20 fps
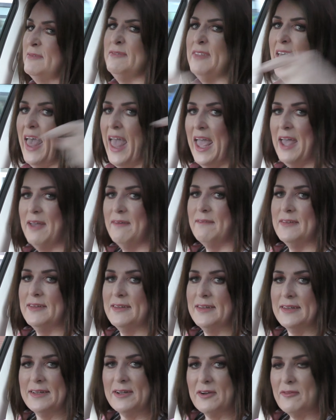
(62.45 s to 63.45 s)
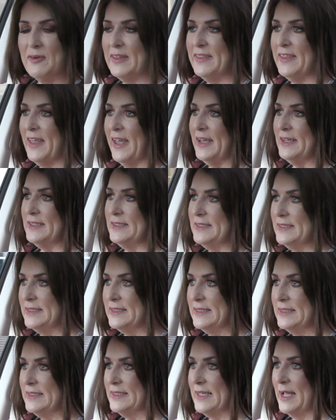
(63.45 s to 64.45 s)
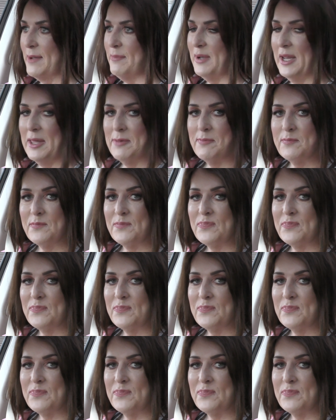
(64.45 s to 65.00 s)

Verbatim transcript: there. Right there is happening.